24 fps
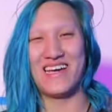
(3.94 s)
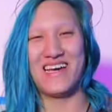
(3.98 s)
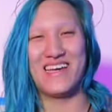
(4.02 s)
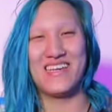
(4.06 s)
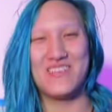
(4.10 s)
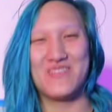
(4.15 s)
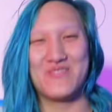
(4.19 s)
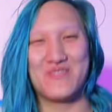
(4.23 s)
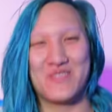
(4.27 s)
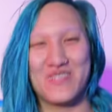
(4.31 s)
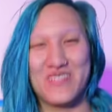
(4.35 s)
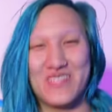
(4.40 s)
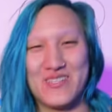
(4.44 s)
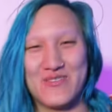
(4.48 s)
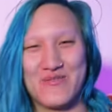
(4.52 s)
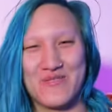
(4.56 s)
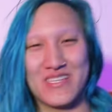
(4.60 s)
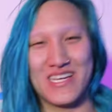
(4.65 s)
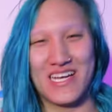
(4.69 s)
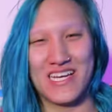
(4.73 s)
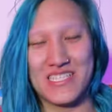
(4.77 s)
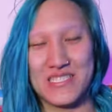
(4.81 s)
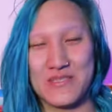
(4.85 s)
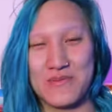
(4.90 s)
Ayo, we're here. We
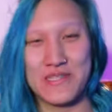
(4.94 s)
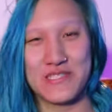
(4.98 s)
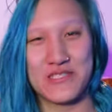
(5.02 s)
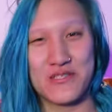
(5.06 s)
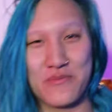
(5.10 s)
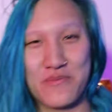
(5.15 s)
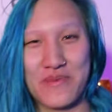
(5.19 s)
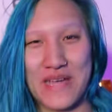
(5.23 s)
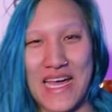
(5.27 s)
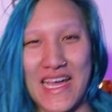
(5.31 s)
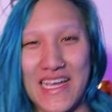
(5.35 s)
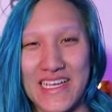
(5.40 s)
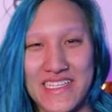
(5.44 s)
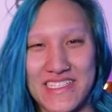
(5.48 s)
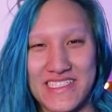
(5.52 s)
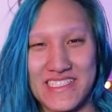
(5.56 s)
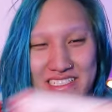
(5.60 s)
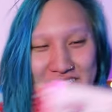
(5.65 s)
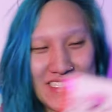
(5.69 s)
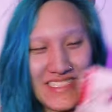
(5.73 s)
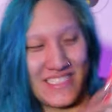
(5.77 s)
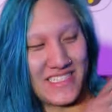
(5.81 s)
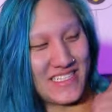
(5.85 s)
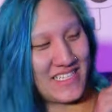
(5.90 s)
got a special package
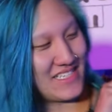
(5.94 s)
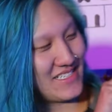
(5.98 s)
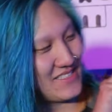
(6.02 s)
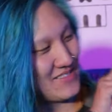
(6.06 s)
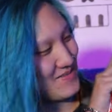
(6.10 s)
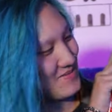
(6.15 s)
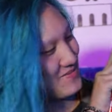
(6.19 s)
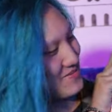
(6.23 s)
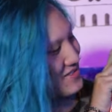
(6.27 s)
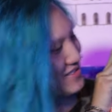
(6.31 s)
in today.